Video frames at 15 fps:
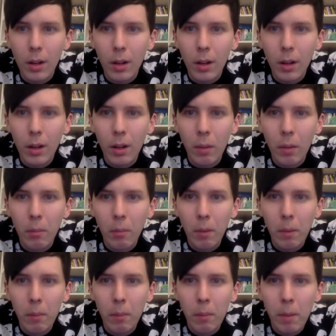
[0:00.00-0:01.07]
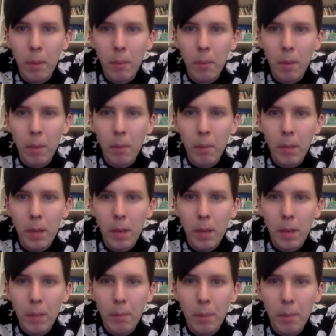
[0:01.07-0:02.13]
Bum bum bum ba dum bum
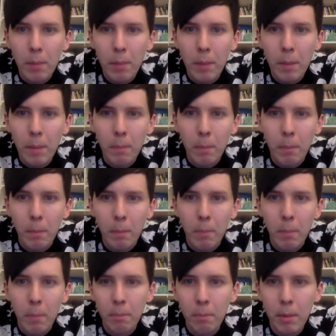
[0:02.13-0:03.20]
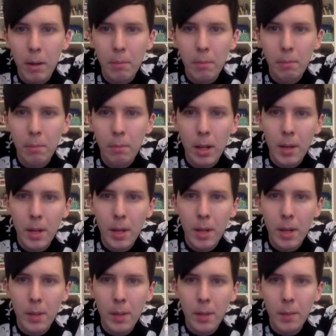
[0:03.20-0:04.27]
bum bum bum bum bum ba da
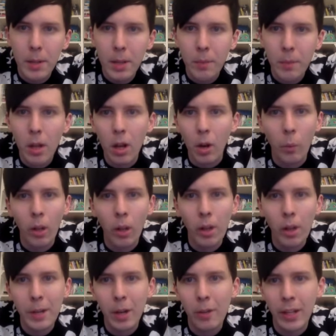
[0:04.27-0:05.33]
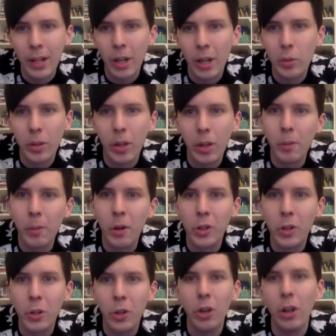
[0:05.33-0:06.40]
ba da ba dum. Will there be no videos while
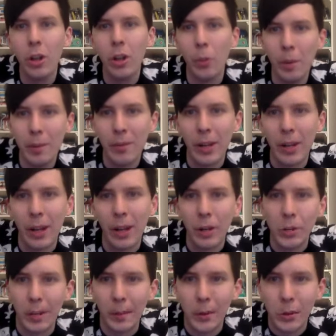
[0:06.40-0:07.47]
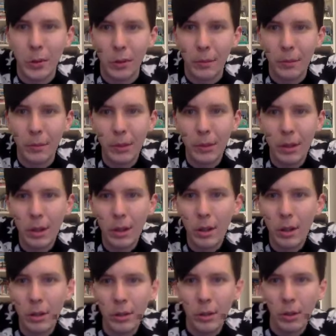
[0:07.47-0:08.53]
you're on tour? No, there will be videos while I'm on tour.
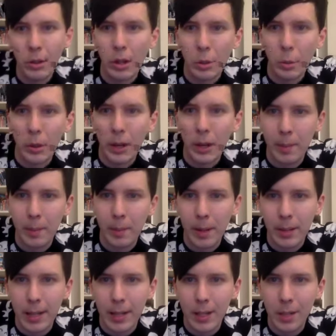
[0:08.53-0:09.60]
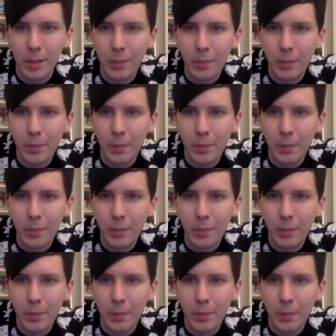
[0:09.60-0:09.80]
Do not worry about that.